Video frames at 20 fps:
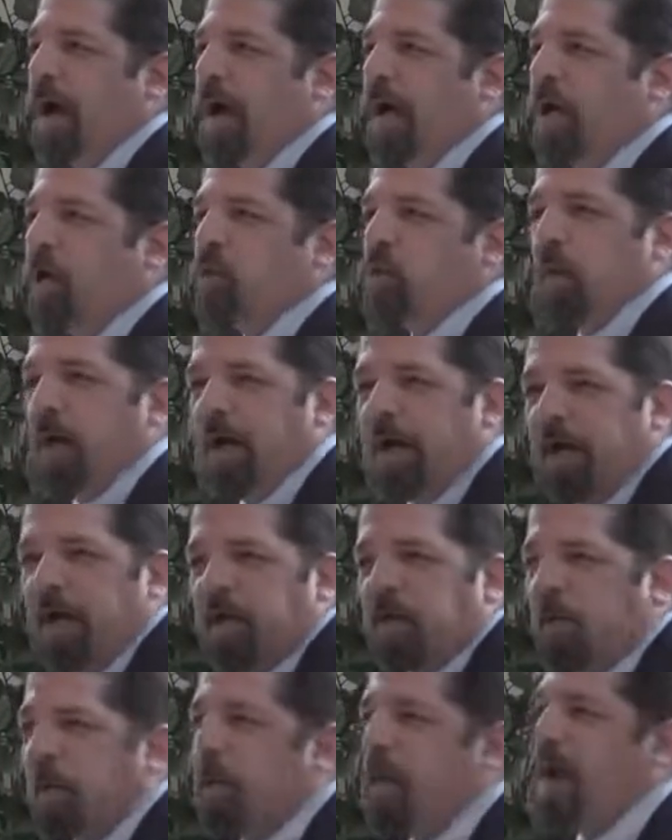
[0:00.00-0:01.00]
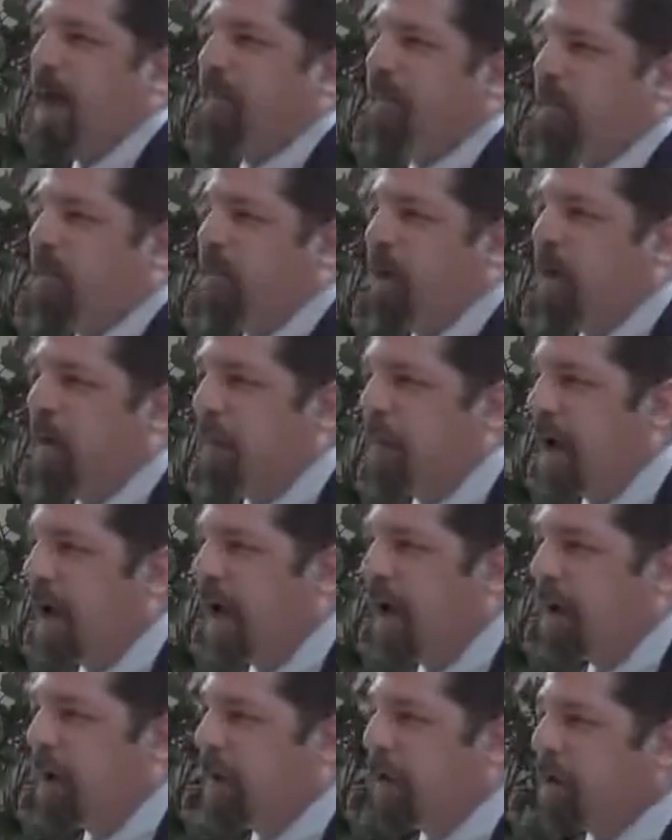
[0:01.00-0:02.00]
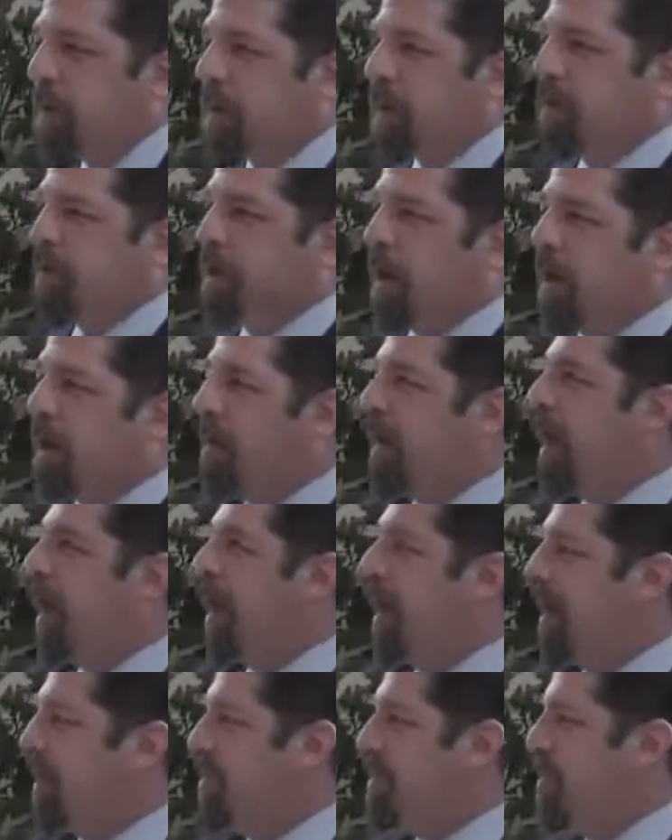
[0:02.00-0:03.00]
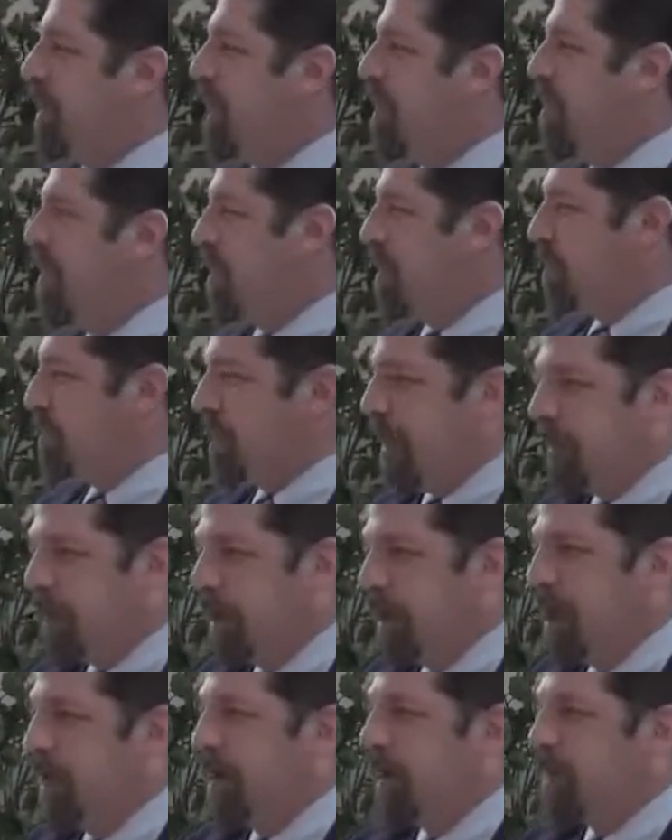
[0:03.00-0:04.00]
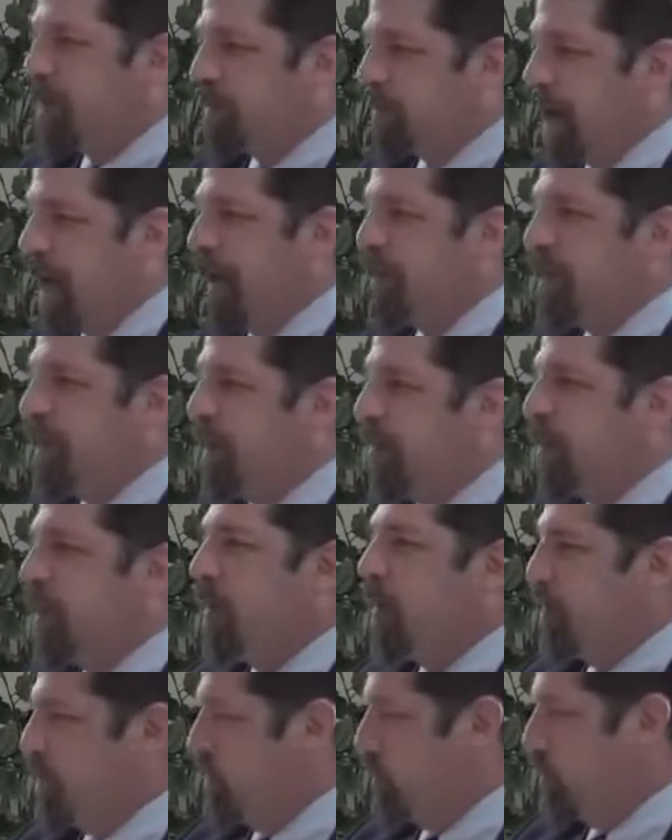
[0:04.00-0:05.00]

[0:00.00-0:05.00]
He's reading in the prophet Jeremiah where Jeremiah had said that 70 years of captivity was